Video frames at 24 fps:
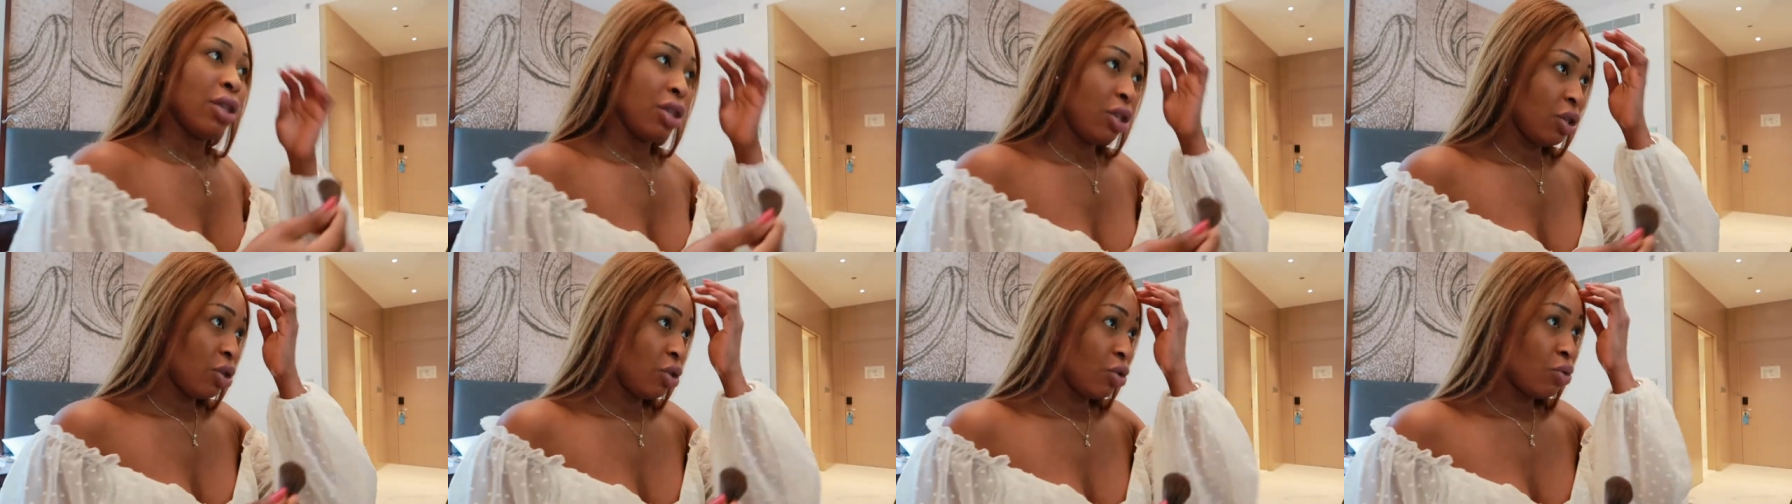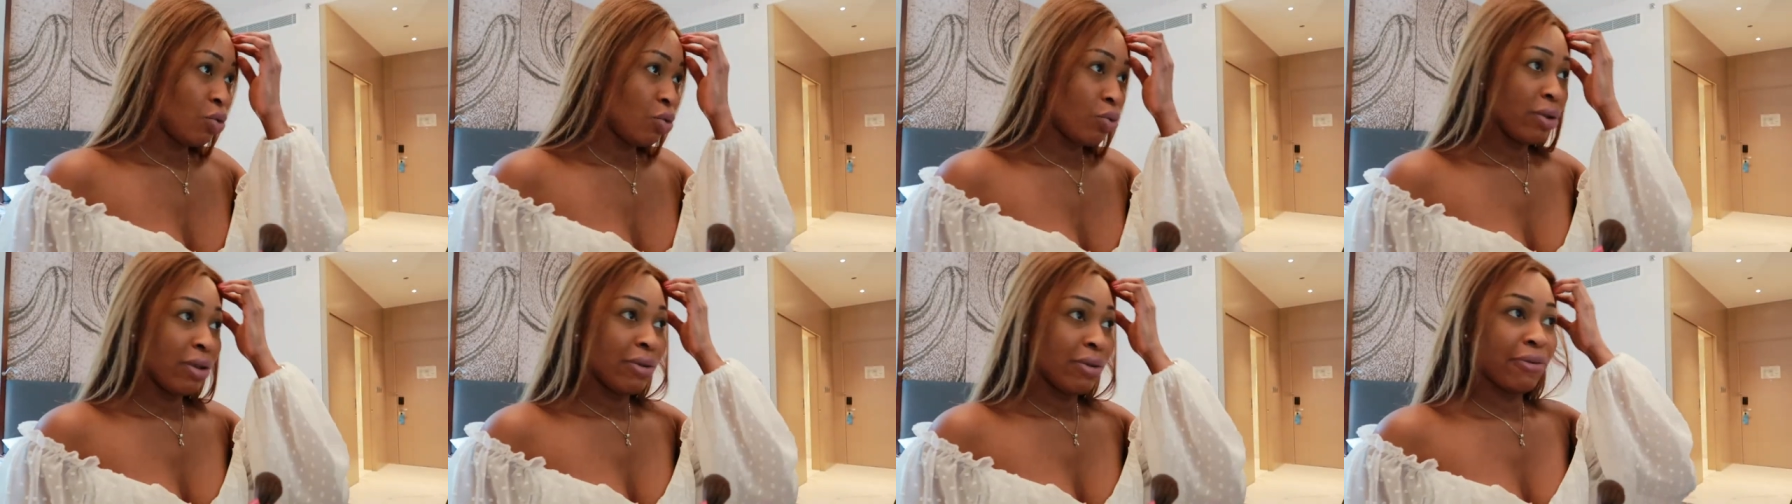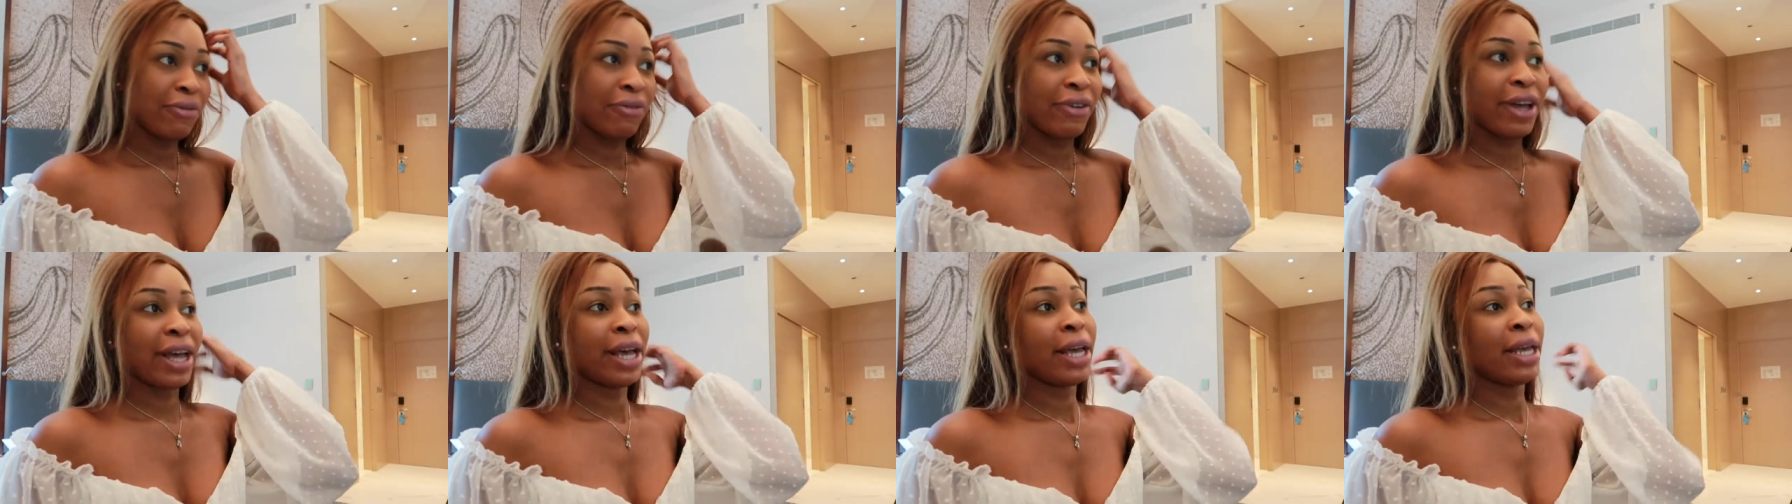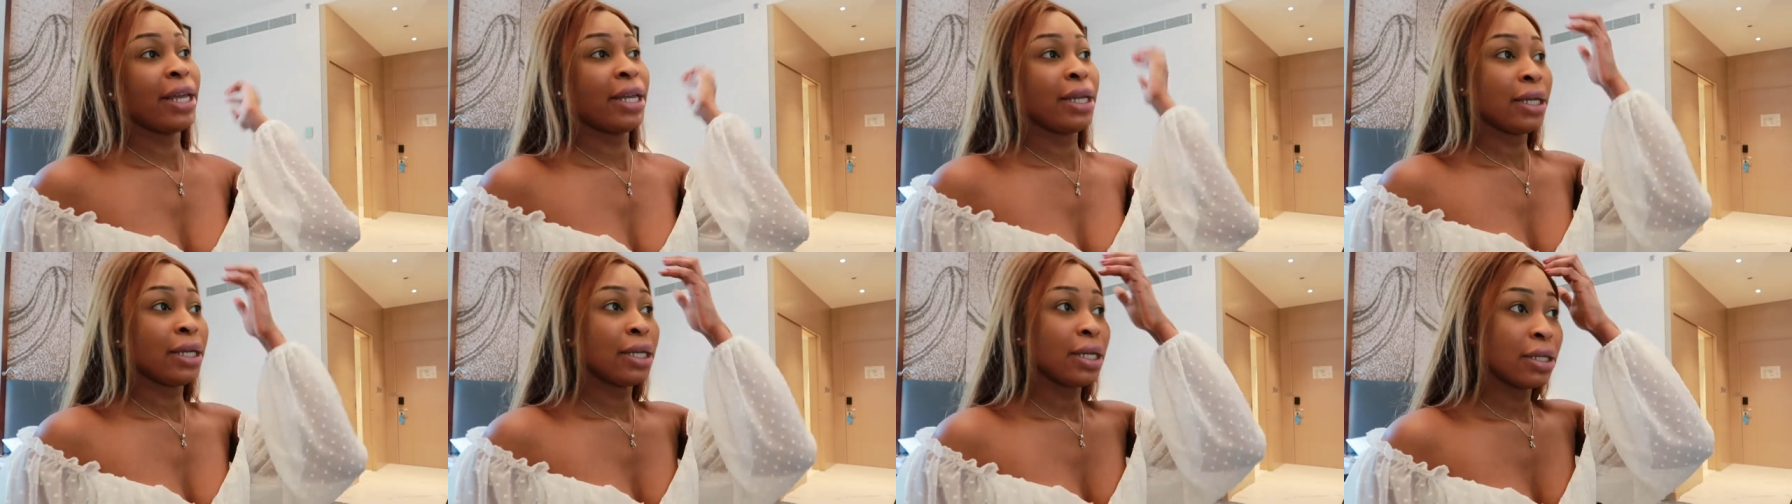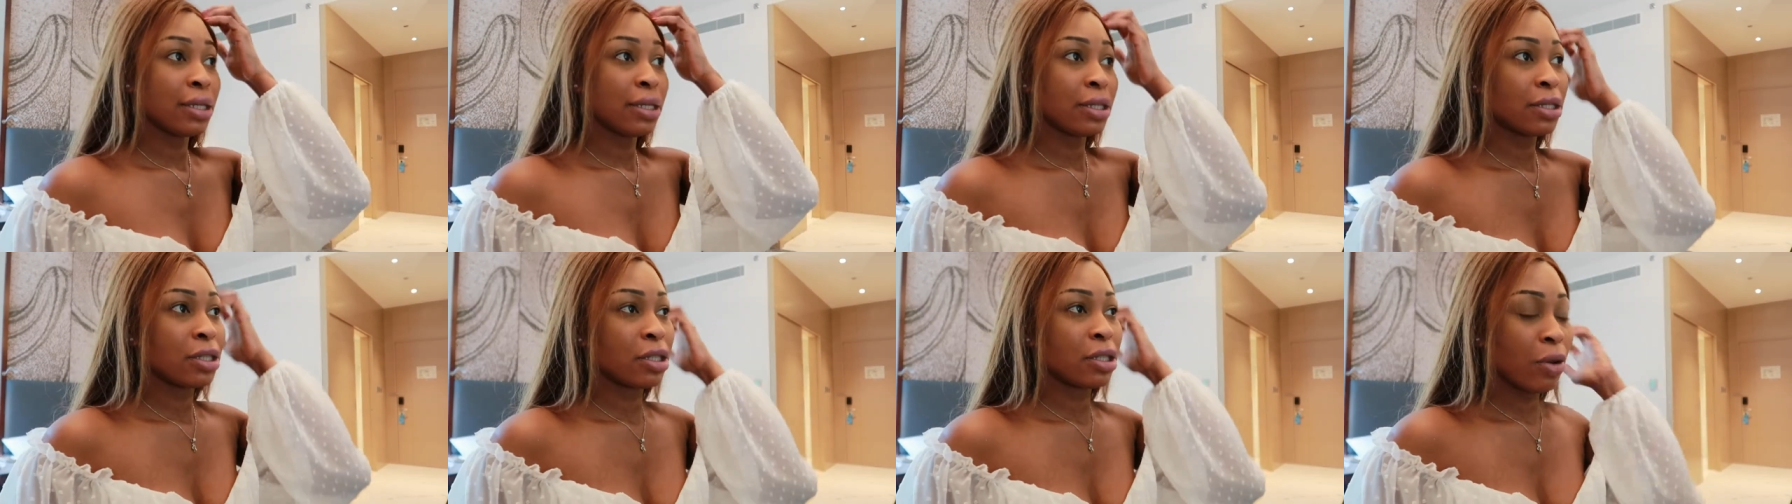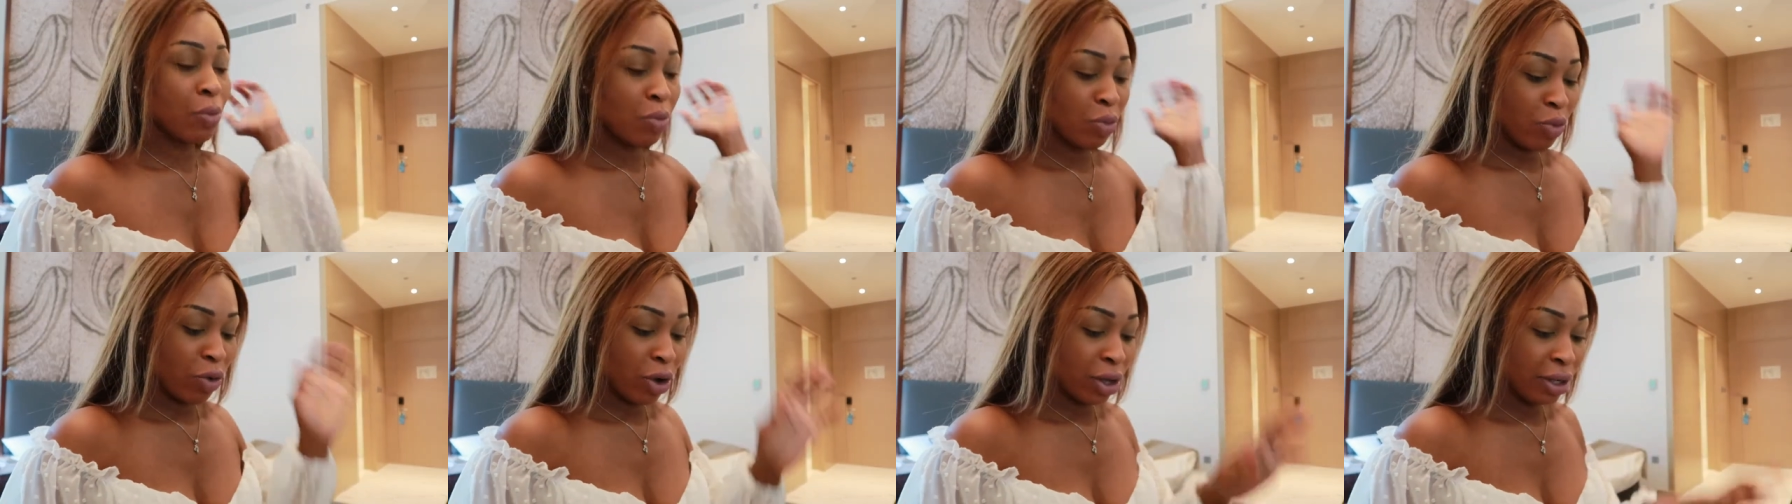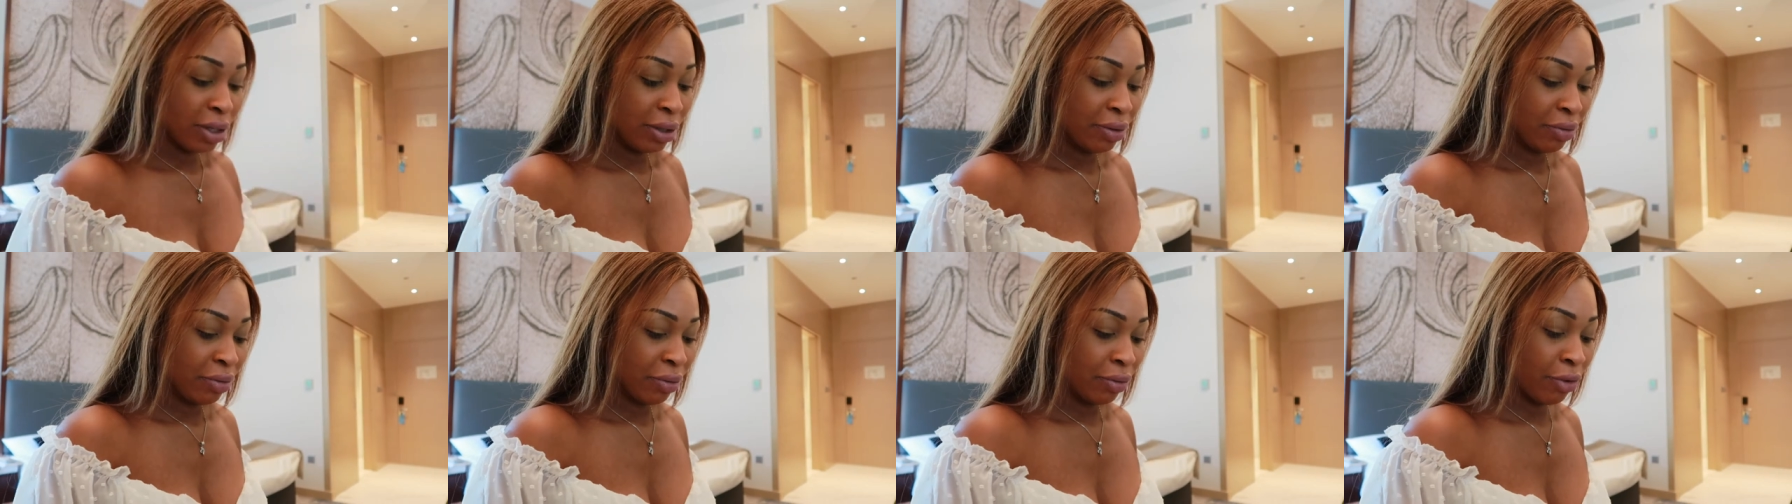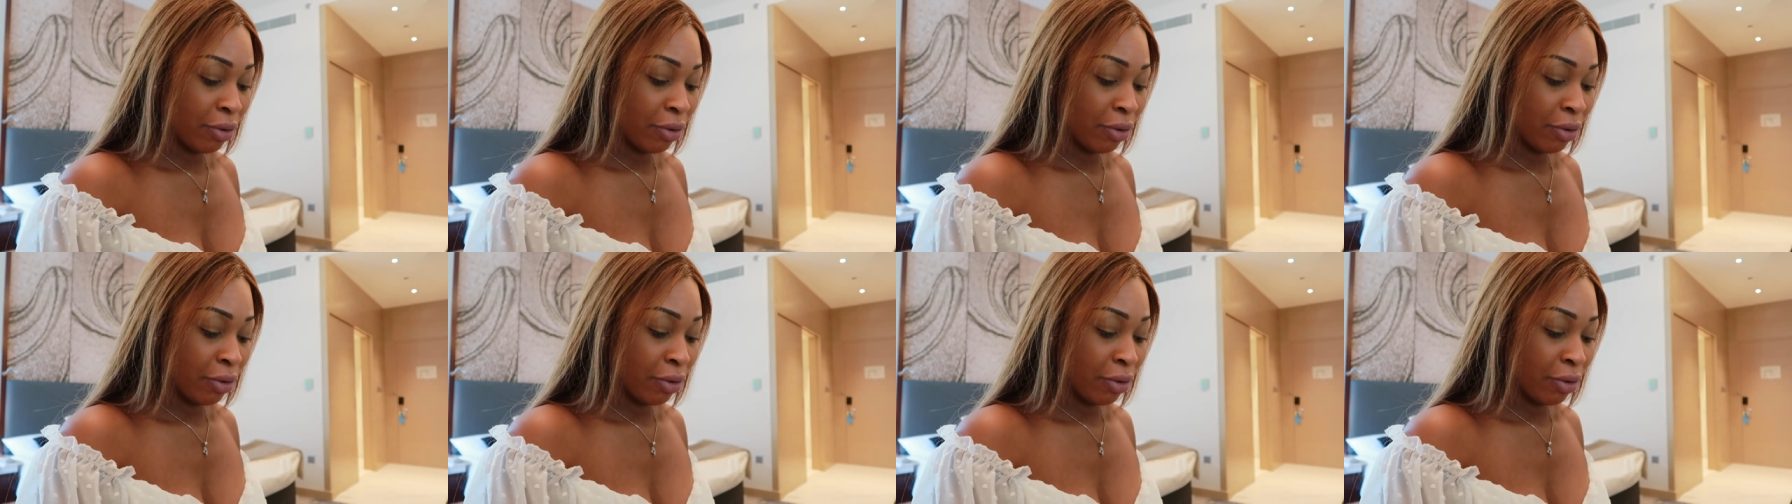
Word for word: you will find someone